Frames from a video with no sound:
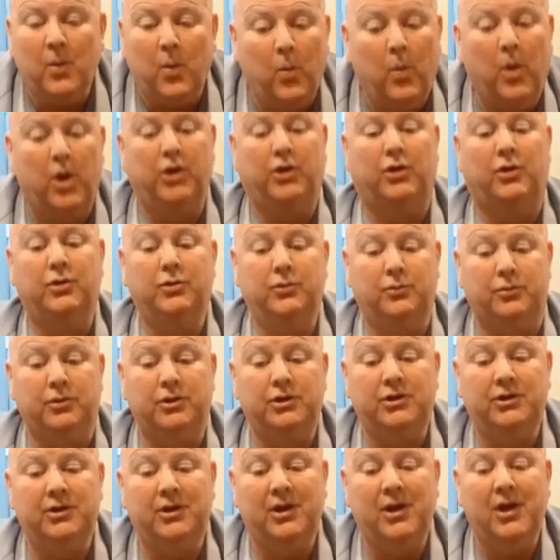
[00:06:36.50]

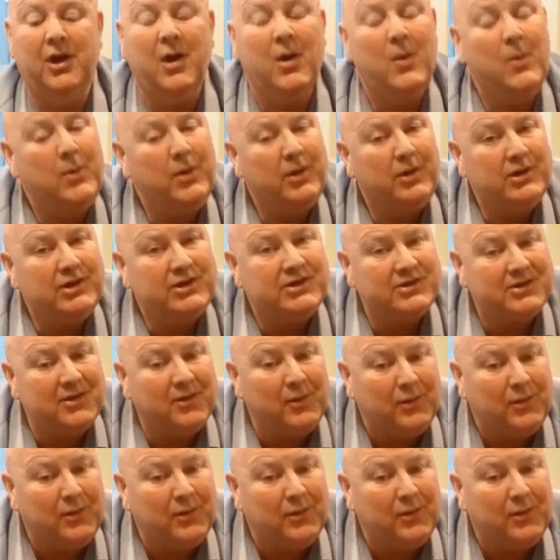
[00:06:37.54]
100, whereas